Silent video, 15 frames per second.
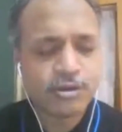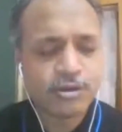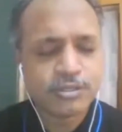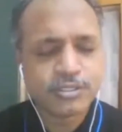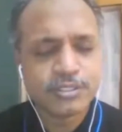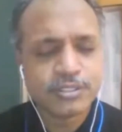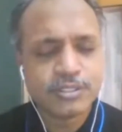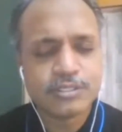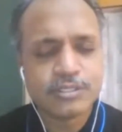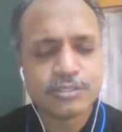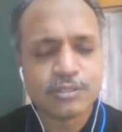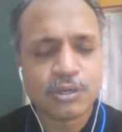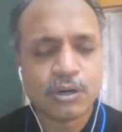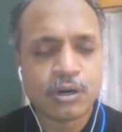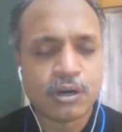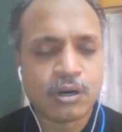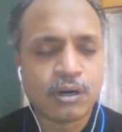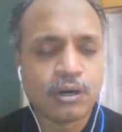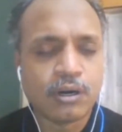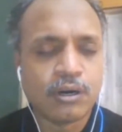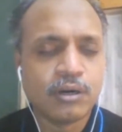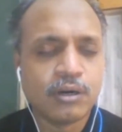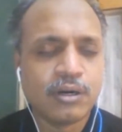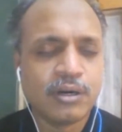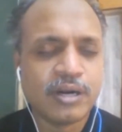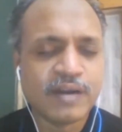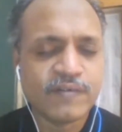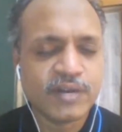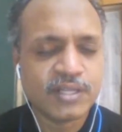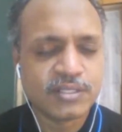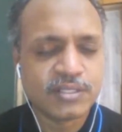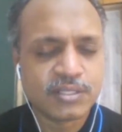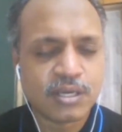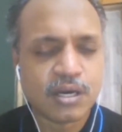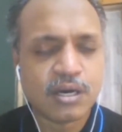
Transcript: cancer diagnosis or